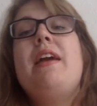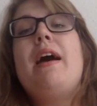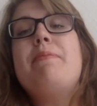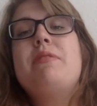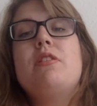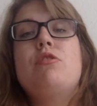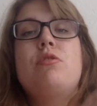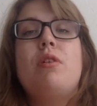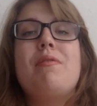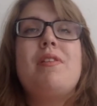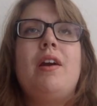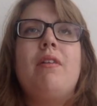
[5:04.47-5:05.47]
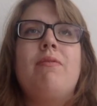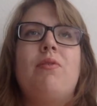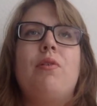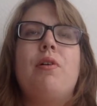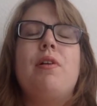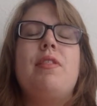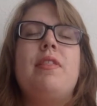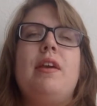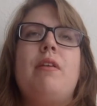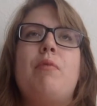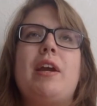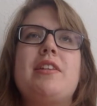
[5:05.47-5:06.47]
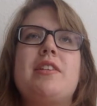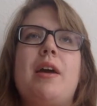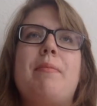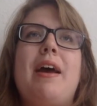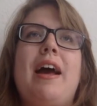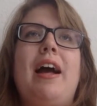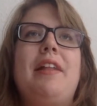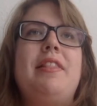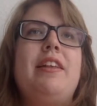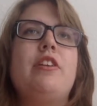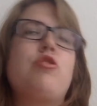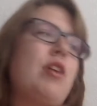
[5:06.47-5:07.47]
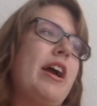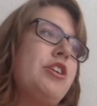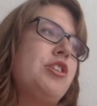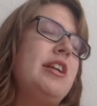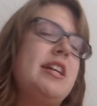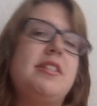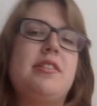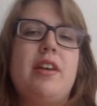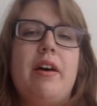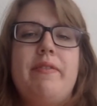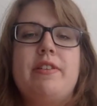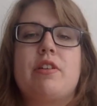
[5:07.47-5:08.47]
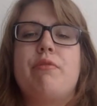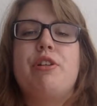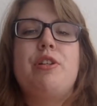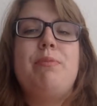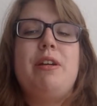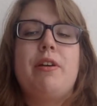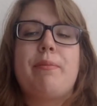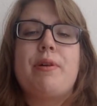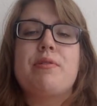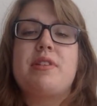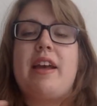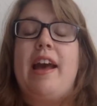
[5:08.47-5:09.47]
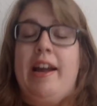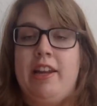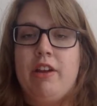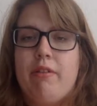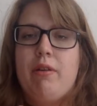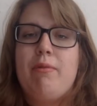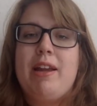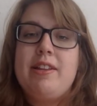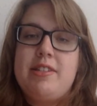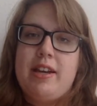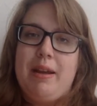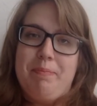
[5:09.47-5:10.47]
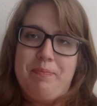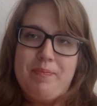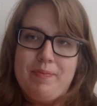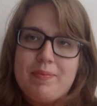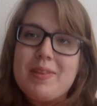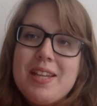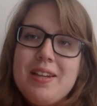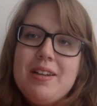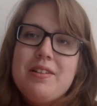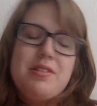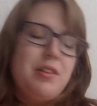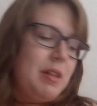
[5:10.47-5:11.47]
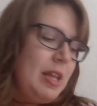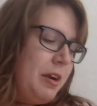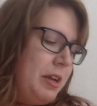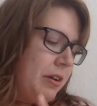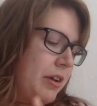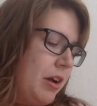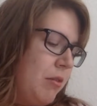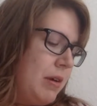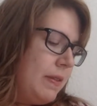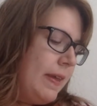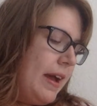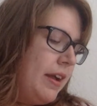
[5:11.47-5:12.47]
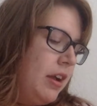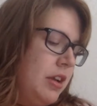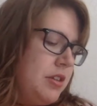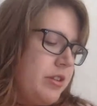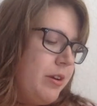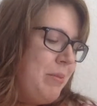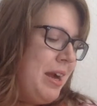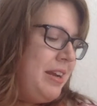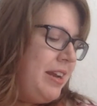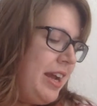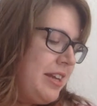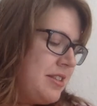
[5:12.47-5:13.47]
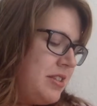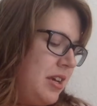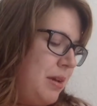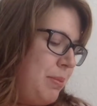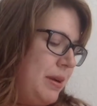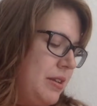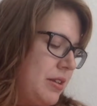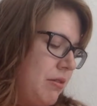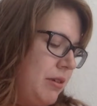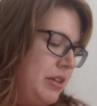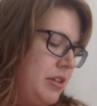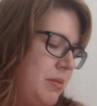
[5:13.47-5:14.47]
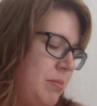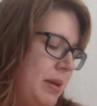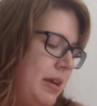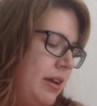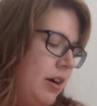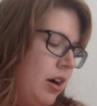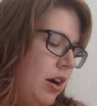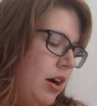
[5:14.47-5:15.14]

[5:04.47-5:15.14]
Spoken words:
the apps, so therefore the wait time at the attraction itself is going to be your most accurate wait time. So there you go with that. So my next tip is going to be